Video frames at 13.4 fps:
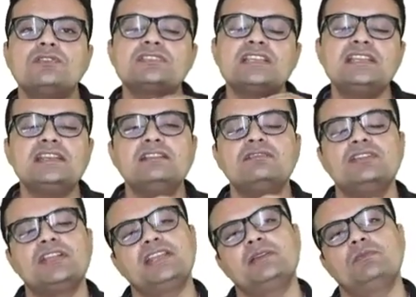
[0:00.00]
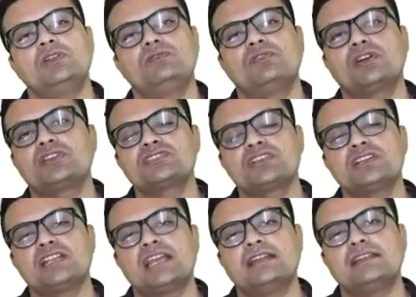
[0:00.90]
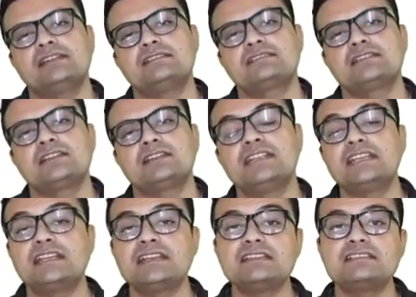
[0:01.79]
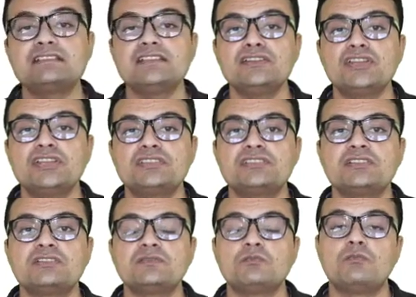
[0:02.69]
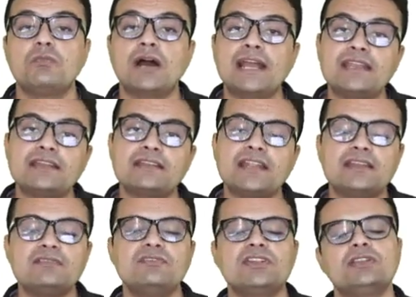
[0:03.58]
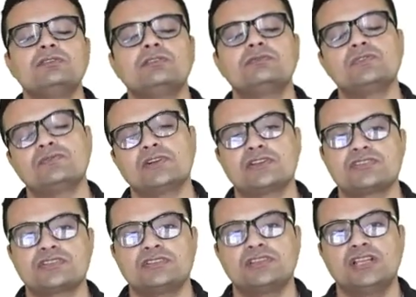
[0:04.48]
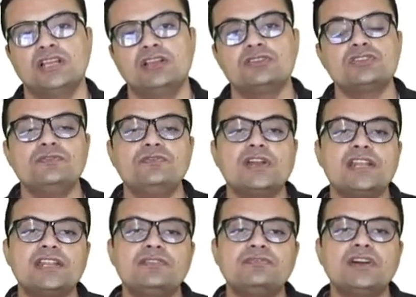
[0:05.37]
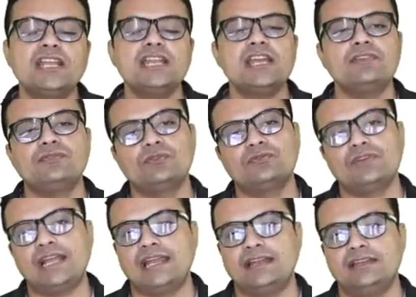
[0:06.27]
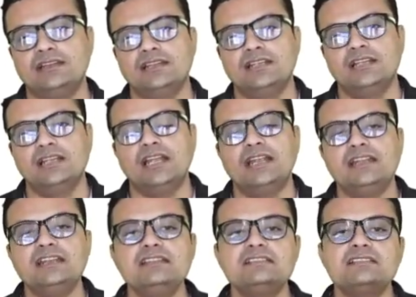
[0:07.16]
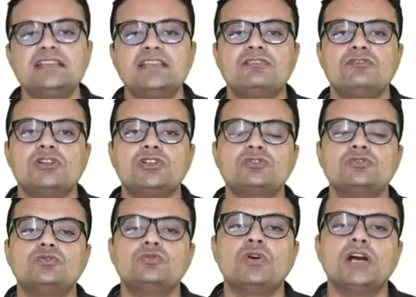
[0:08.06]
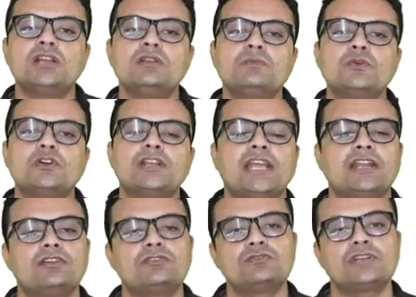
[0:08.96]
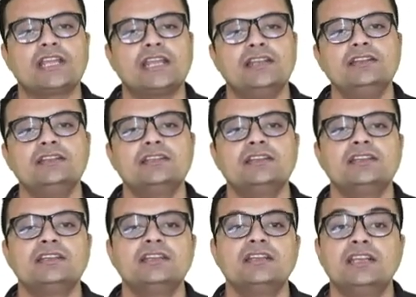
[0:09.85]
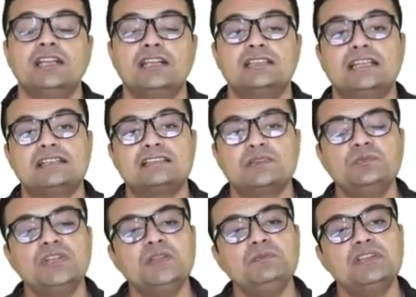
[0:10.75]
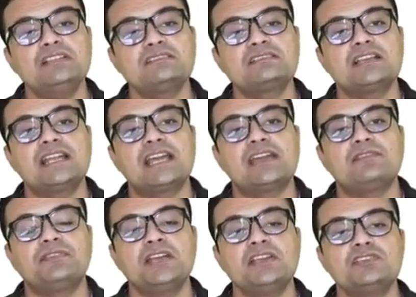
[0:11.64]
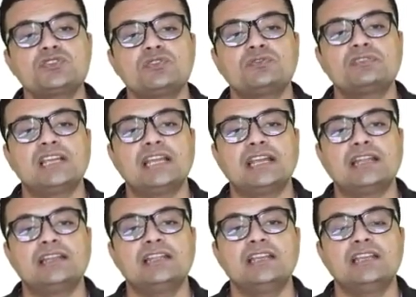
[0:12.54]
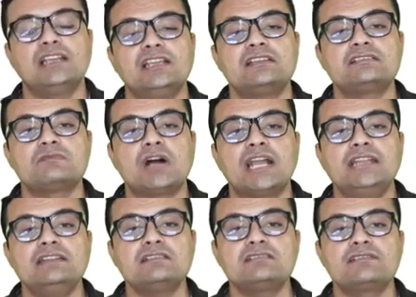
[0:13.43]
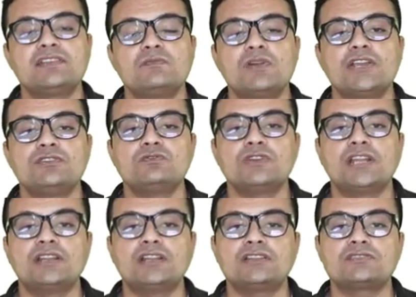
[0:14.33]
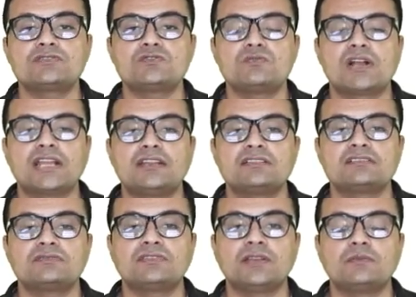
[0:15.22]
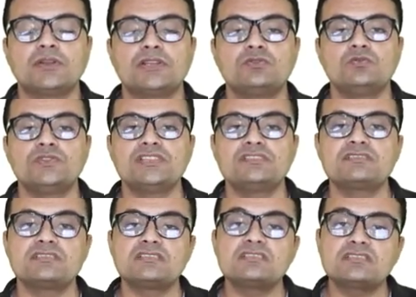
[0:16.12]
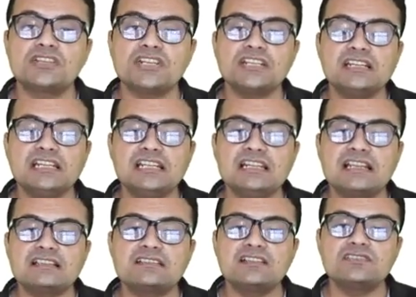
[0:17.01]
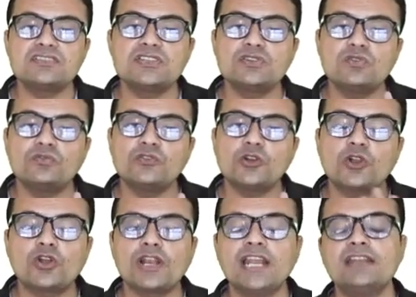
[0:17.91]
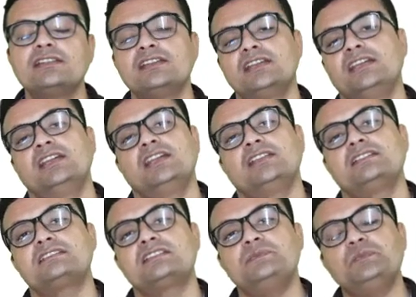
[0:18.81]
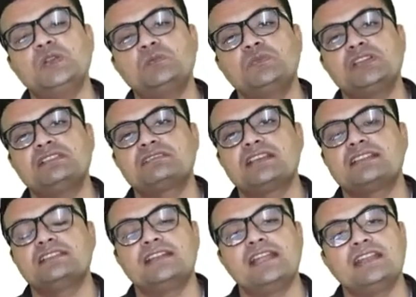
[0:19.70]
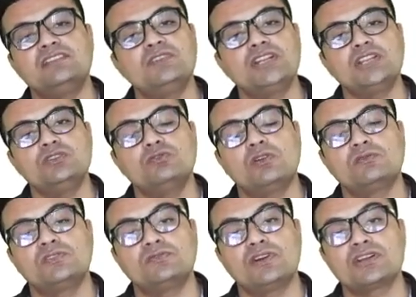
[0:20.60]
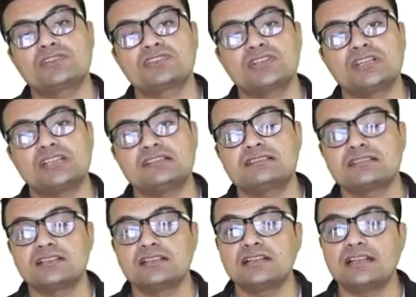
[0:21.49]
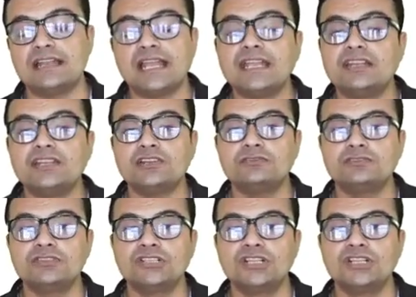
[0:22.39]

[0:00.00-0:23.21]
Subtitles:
single variable function and its decreasing nature by derivative of the function. So if I define f of n, it is equal to 1 upon n root n. That simply means that f dash of n is minus 3 by 2 n raised to minus 5 by 2, which is strictly less than 0 for all n. This simply means that the derivative of the function is negative.